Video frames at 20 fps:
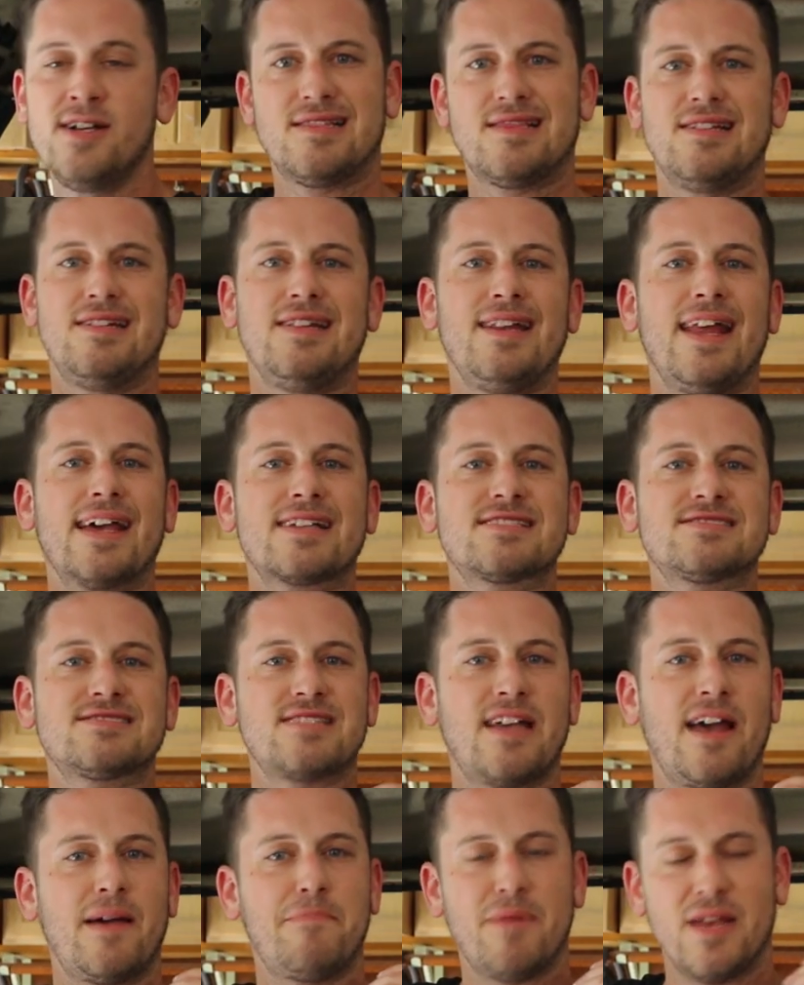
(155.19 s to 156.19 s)
The next
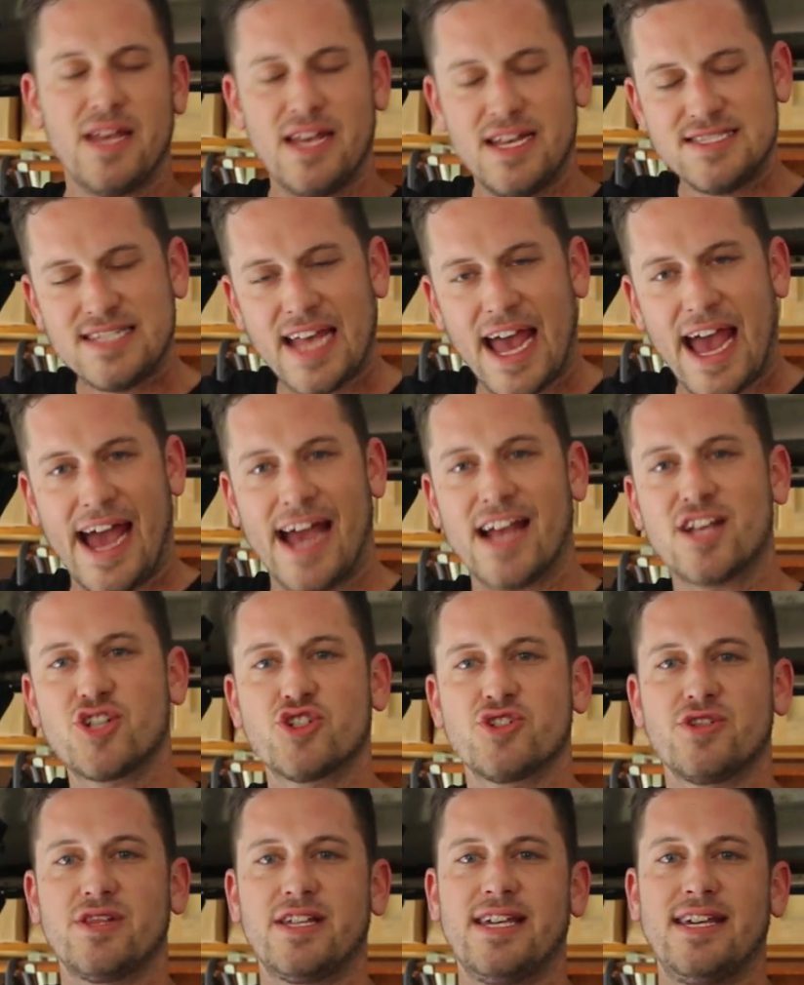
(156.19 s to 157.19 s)
step is
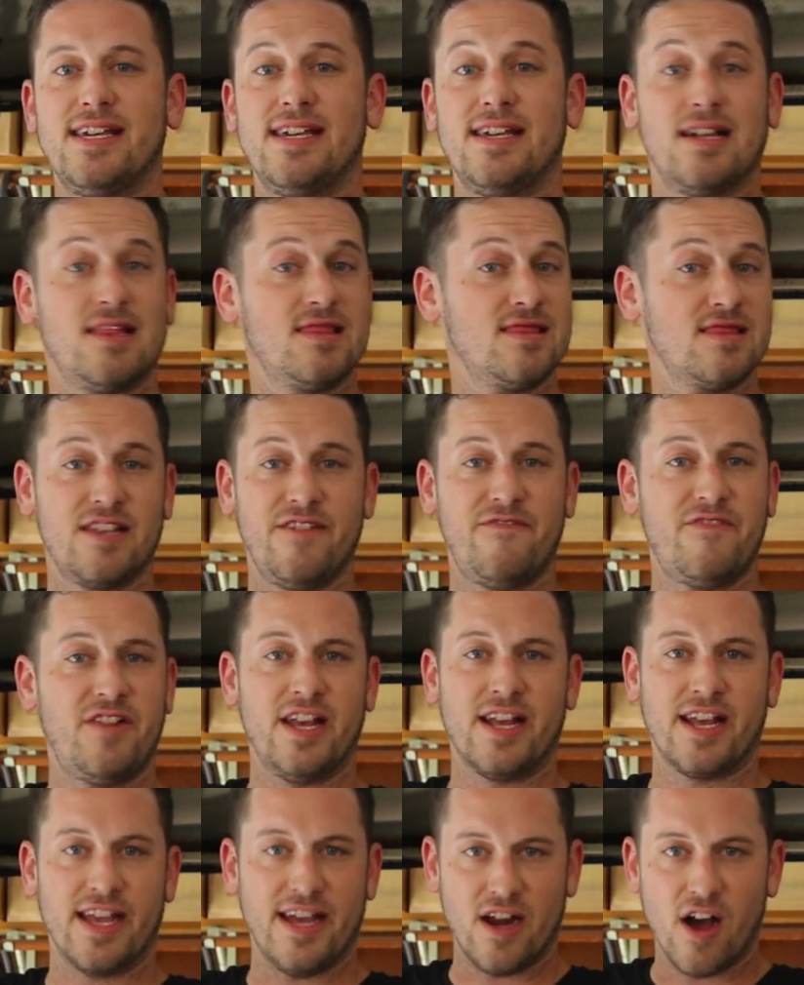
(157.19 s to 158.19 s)
actually
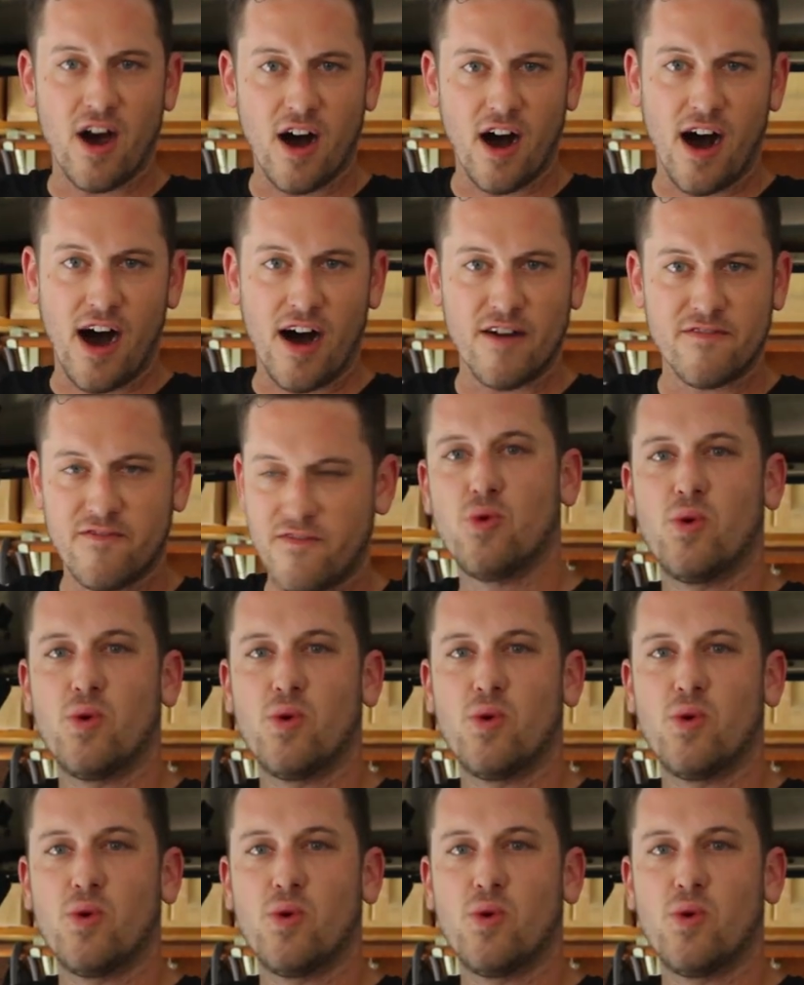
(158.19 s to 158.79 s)
lifting it off.